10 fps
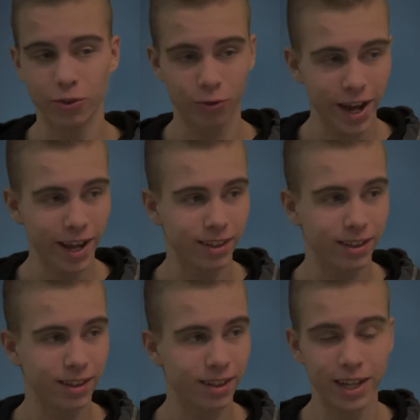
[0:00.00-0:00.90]
Great,
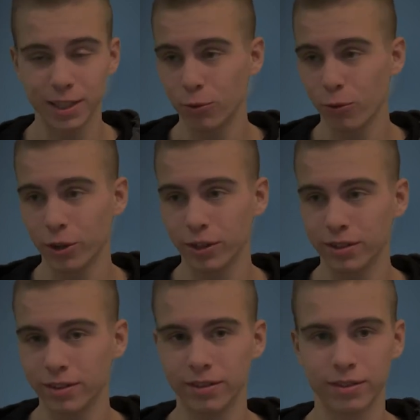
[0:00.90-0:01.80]
let's move on.
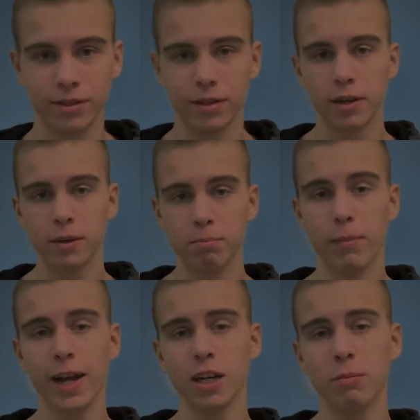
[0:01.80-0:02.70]

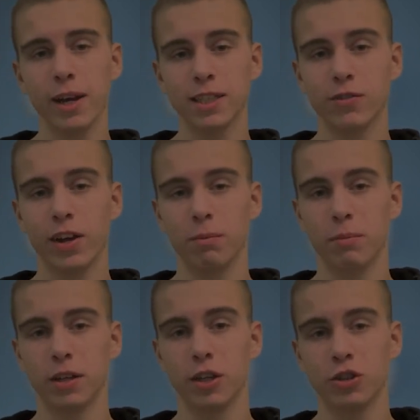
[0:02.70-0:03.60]
My database
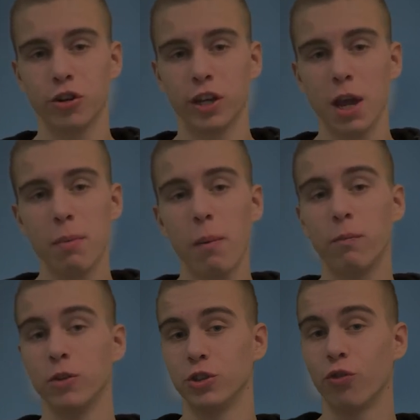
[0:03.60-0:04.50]
development teacher came up
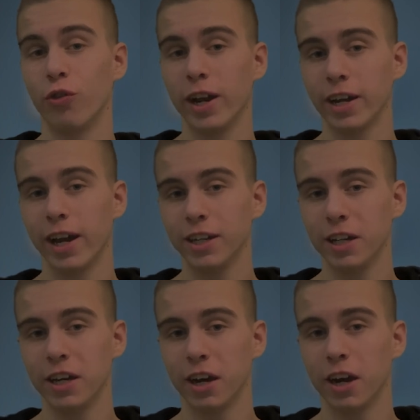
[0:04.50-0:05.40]
with a great
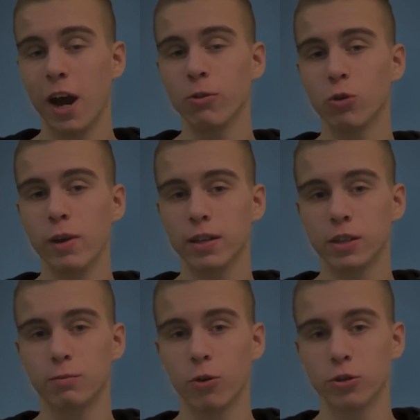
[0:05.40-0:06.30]
idea how to make this
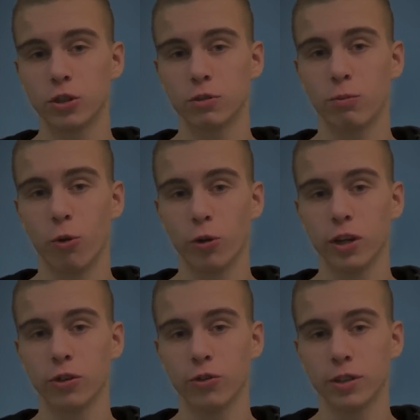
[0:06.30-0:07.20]
process more
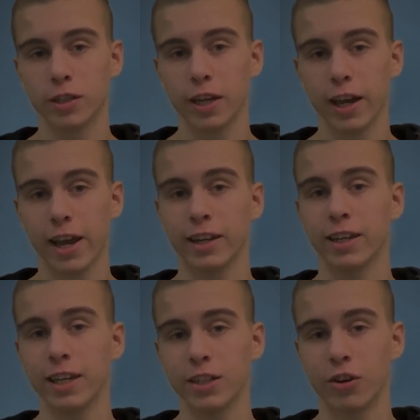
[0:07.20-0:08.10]
interesting and
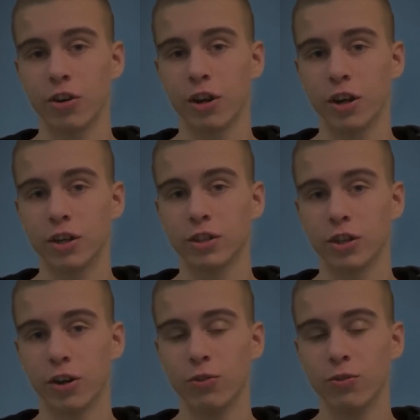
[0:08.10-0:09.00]
easier.
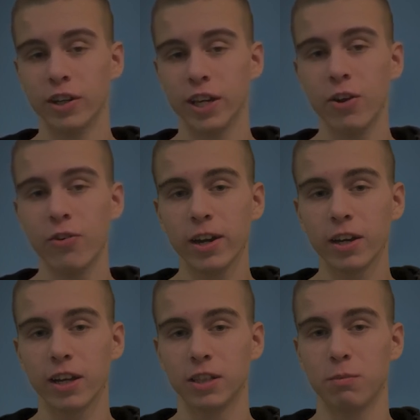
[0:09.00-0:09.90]
So, he
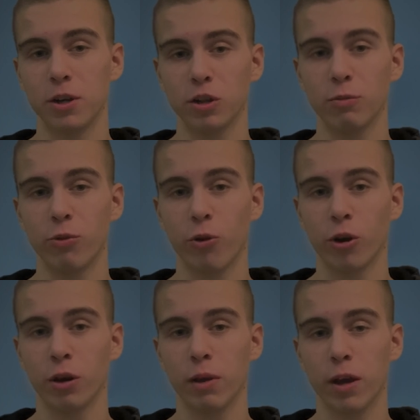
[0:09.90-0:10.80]
created a special
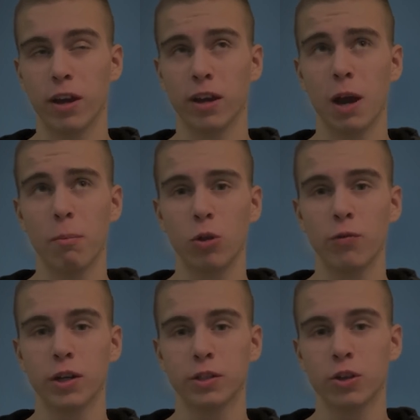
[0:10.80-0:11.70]
program a couple of
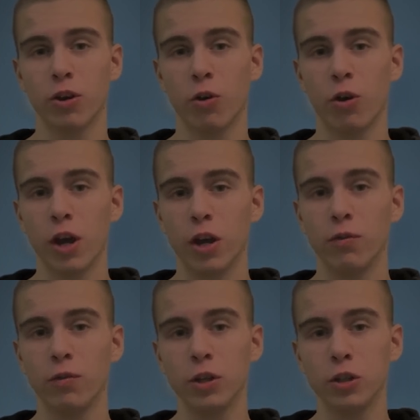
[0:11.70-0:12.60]
years ago
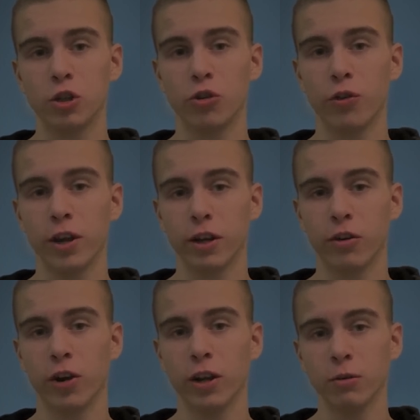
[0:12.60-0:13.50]
which generates a
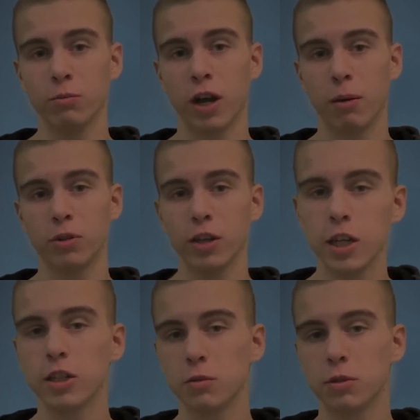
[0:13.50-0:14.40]
random number
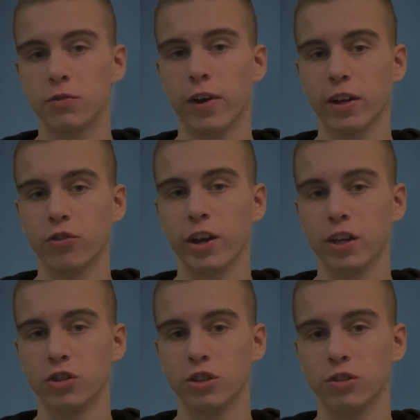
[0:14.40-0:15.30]
in a specified
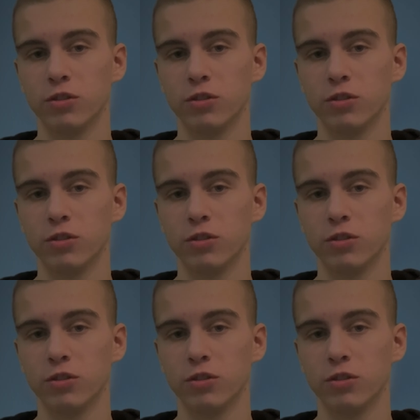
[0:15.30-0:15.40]
range.